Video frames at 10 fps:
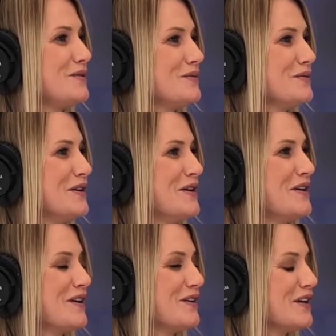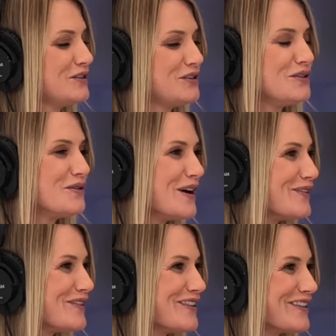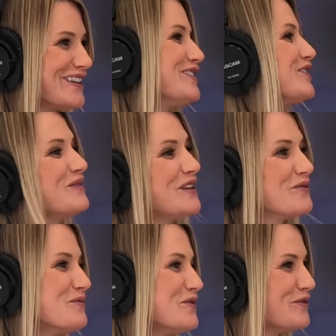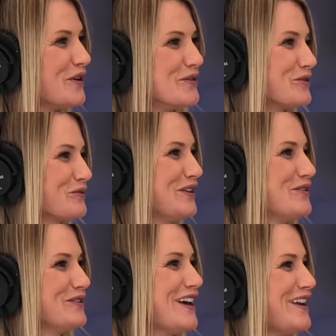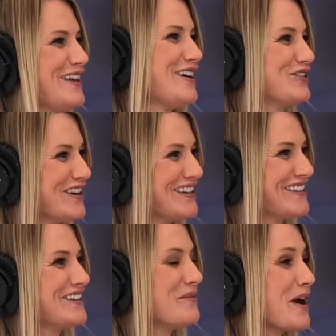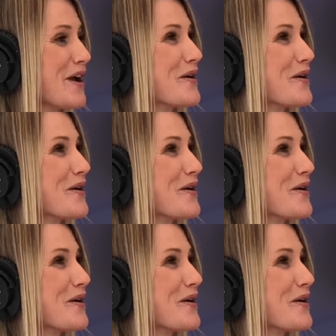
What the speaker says: you are like, do you know how long it took me to remove all those wrinkles out of that dress? And I'm like, oh